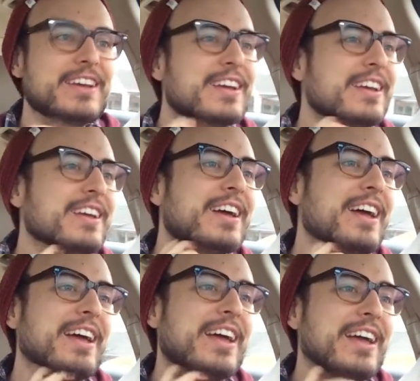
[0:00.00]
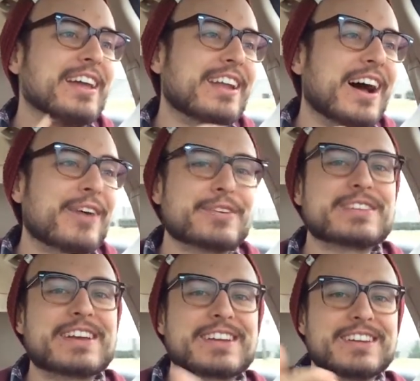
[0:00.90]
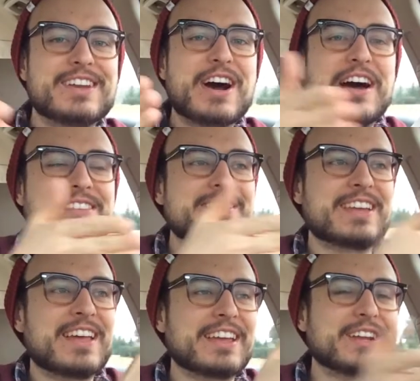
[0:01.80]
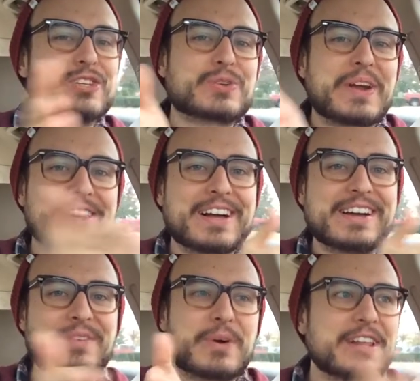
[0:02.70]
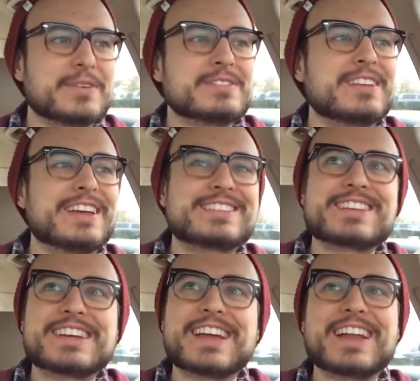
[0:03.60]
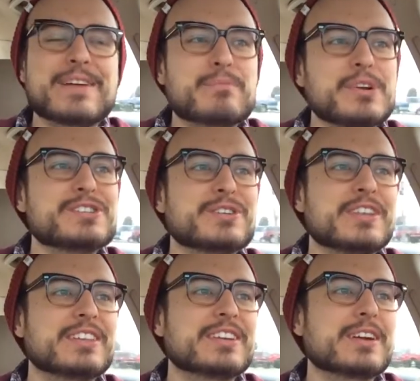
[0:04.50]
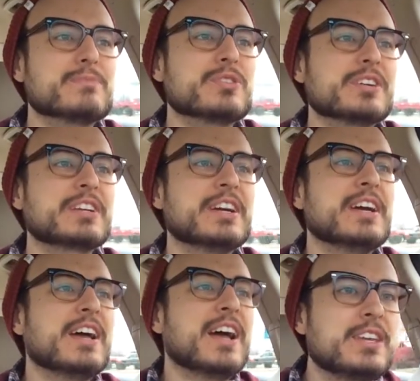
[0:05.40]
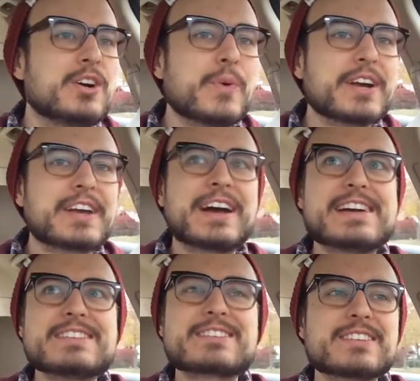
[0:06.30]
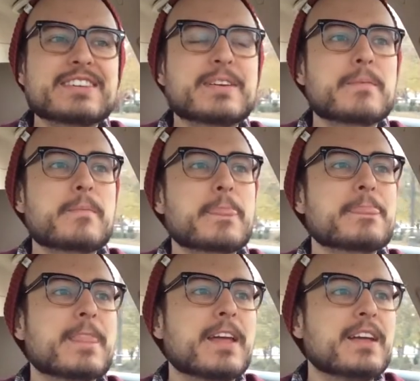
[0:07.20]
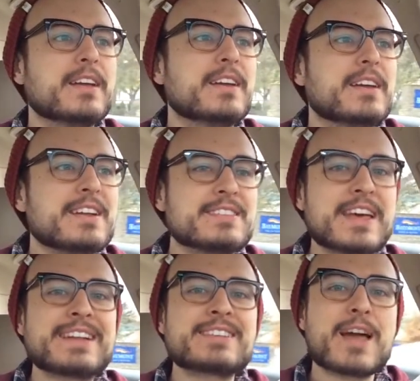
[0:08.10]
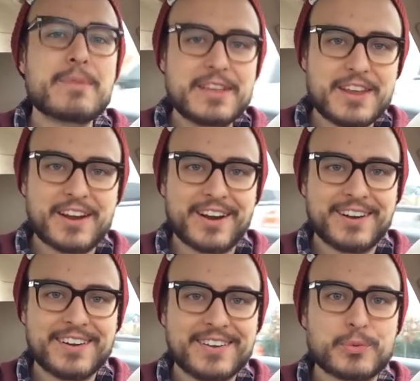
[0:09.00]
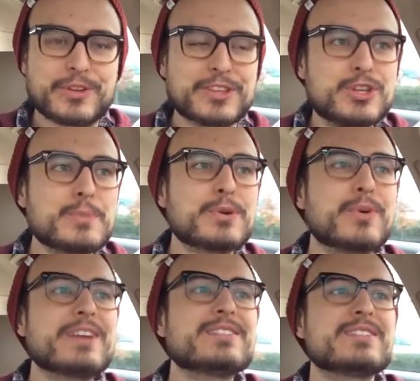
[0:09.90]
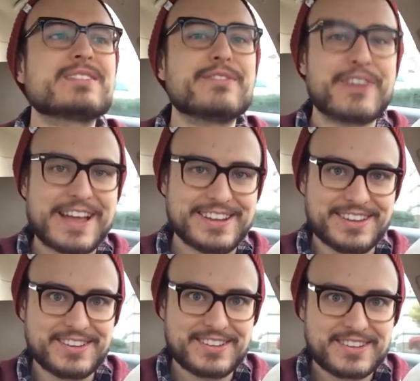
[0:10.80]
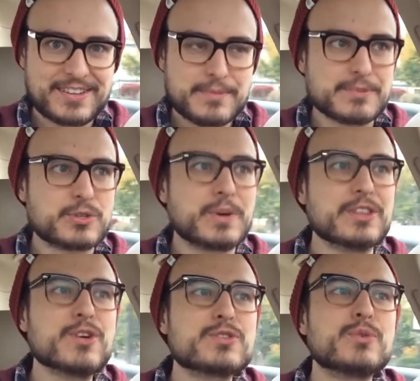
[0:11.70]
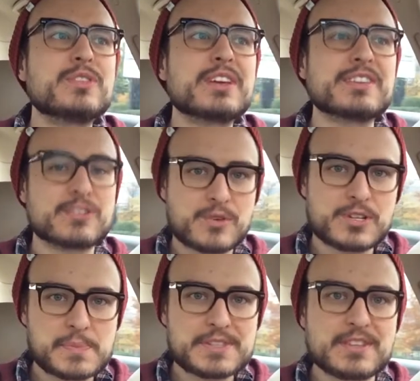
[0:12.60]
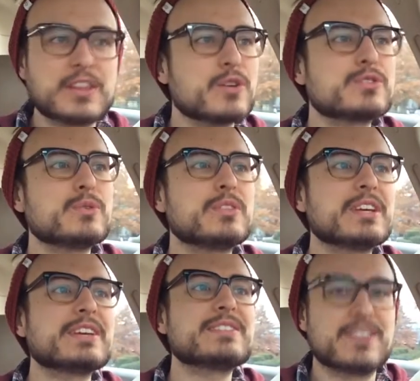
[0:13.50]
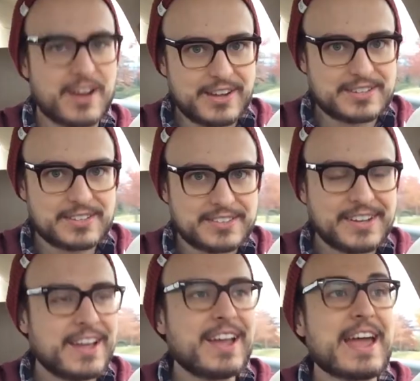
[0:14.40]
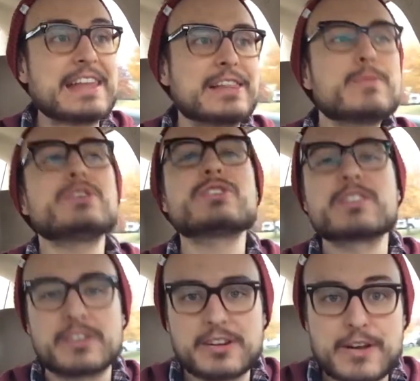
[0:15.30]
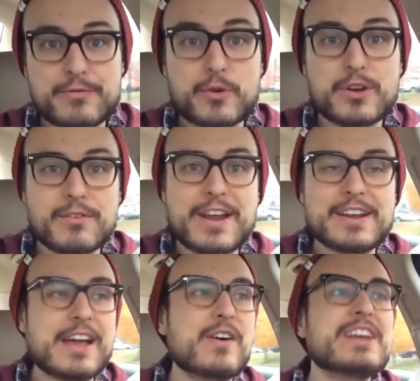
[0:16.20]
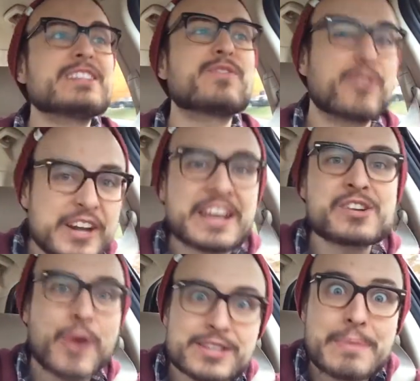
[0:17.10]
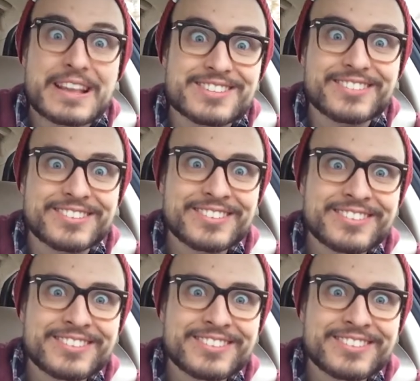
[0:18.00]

And I was like not staying in a straight line while I was dancing, and I'm pretty sure they think I'm drunk. You know what, guys? It's that time of year where the human race is divided between those who think it's Christmas and those who think it's not. And let me just clear it up for you right now it's freaking Christmas!